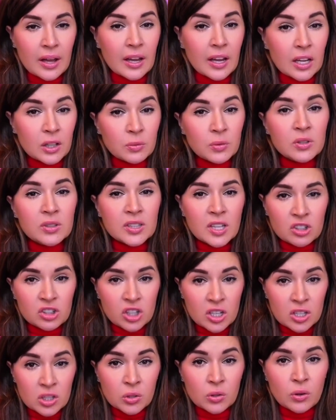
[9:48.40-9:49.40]
It will
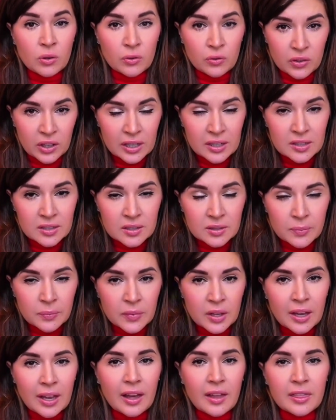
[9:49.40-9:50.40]
suggest you a fix
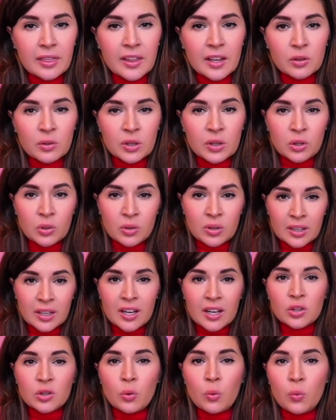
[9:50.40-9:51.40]
and then when you
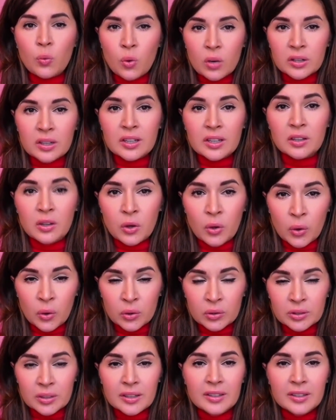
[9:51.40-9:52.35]
get working code,